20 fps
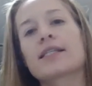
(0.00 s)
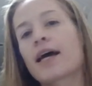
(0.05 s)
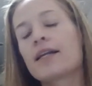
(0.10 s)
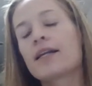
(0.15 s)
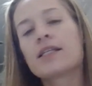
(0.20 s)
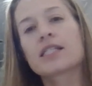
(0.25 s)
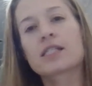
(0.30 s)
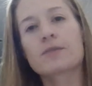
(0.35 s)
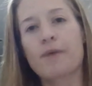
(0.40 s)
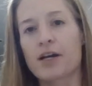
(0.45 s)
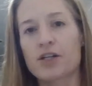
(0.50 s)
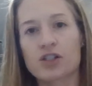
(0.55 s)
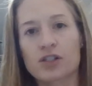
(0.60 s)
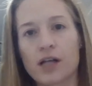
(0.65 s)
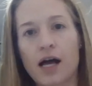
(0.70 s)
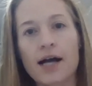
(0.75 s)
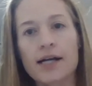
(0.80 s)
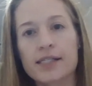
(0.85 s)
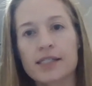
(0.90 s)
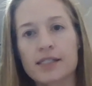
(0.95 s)
I didn't
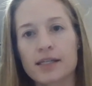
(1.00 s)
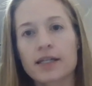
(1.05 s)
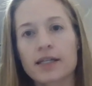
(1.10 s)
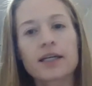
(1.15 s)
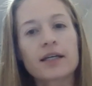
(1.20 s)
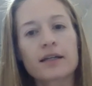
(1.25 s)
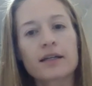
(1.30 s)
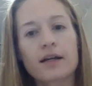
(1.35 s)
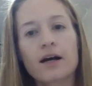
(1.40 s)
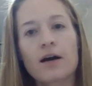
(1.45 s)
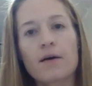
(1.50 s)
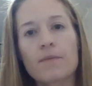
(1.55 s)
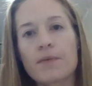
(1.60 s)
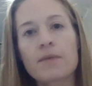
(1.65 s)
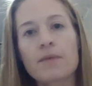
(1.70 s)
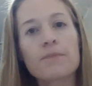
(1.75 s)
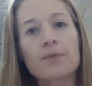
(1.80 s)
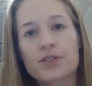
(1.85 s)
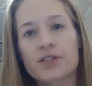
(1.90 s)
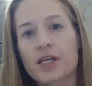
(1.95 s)
specialize in it
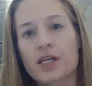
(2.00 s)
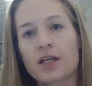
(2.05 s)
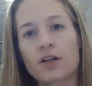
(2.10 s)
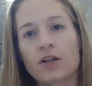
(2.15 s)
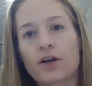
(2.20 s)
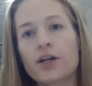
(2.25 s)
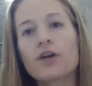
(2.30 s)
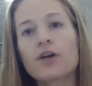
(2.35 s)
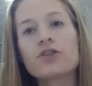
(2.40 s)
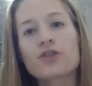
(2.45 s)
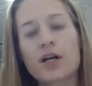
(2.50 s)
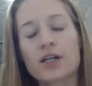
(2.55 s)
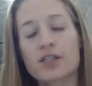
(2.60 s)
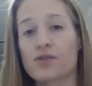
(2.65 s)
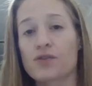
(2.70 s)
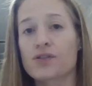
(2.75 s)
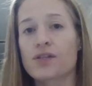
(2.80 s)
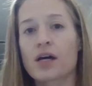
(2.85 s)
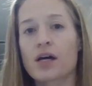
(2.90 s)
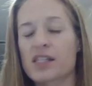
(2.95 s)
in particular. I know
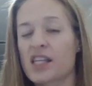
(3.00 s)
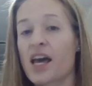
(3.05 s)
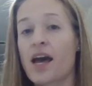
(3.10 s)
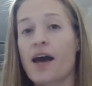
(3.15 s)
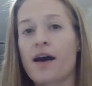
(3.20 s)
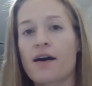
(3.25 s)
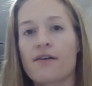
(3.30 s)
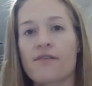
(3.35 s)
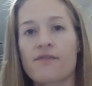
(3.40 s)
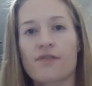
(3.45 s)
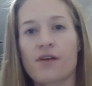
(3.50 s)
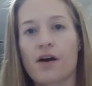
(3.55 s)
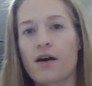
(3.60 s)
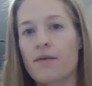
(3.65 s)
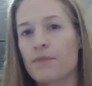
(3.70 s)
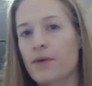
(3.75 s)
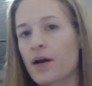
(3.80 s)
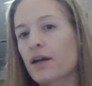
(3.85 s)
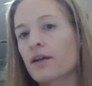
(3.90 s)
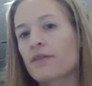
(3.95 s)
Drexel does have
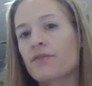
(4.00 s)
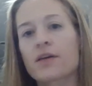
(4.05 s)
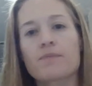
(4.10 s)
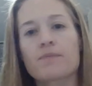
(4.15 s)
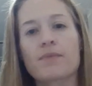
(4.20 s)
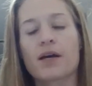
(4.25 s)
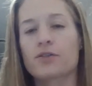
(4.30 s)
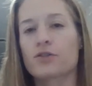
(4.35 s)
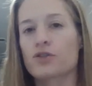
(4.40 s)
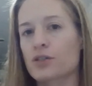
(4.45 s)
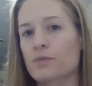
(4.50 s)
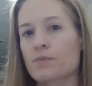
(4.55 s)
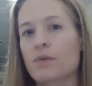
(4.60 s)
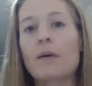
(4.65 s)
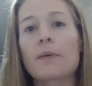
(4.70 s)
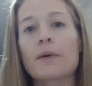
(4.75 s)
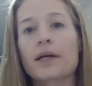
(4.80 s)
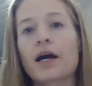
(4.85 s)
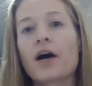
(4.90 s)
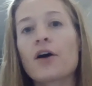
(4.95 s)
kind of like Masters in
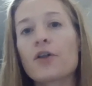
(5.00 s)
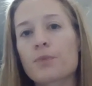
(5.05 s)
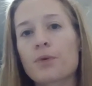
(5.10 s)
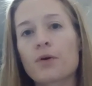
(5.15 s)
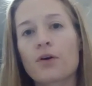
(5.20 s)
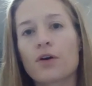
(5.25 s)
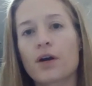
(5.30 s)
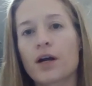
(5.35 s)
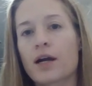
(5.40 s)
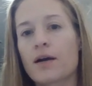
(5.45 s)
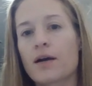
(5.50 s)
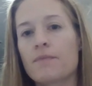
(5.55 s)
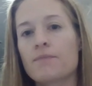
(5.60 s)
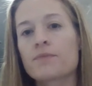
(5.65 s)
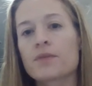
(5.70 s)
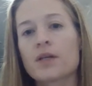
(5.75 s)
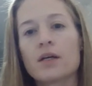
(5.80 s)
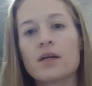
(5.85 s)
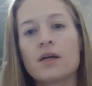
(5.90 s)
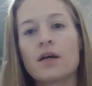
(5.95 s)
Public Health
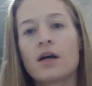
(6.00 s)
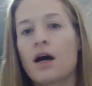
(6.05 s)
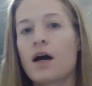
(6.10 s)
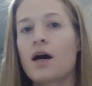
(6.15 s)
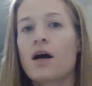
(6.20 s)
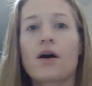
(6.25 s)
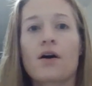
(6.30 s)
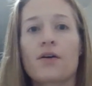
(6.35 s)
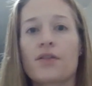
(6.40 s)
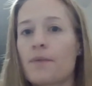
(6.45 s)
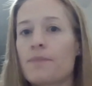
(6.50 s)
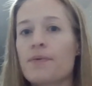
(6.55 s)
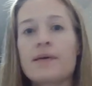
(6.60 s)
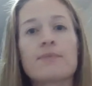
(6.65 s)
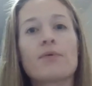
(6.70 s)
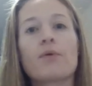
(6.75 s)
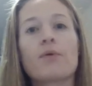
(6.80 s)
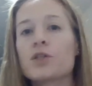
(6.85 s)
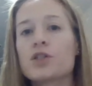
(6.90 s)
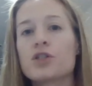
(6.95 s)
program that
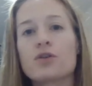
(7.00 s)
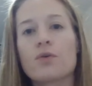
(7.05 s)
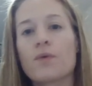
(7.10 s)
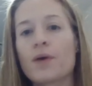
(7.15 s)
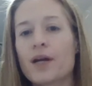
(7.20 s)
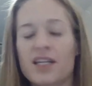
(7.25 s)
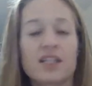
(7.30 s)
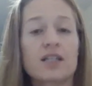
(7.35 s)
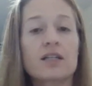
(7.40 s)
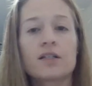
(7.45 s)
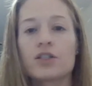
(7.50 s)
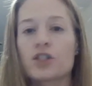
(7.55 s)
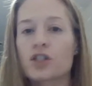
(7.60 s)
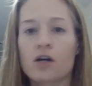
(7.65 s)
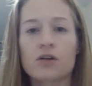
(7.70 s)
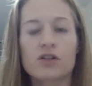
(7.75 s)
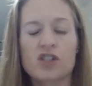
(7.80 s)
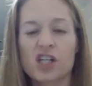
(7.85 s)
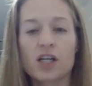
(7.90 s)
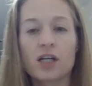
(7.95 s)
people would do in
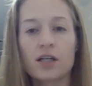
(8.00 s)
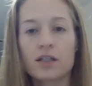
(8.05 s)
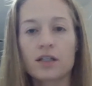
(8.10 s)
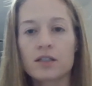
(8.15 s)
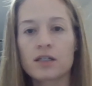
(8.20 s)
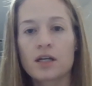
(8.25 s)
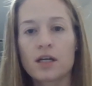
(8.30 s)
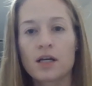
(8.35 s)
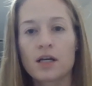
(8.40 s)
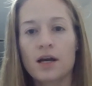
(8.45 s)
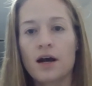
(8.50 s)
conjunction.